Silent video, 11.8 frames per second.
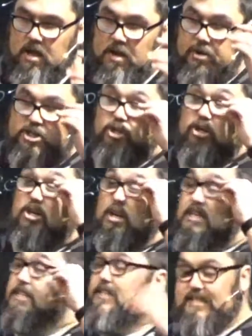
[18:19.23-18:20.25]
But you're going
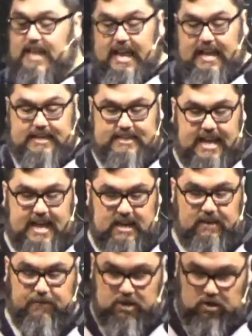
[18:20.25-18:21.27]
to stay in debt
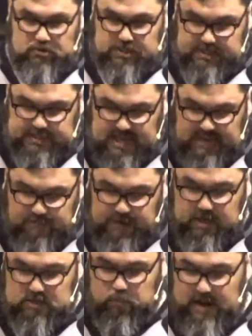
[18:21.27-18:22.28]
if you don't save,
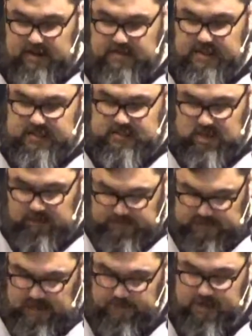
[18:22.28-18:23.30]
because when things comes
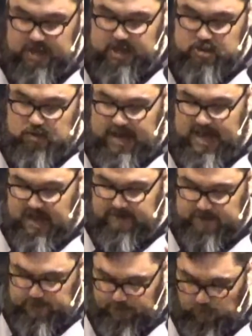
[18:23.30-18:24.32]
up, you have
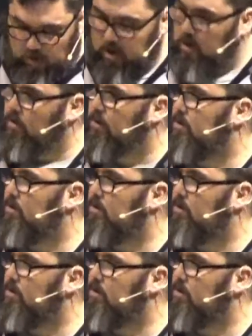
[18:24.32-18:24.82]
to borrow.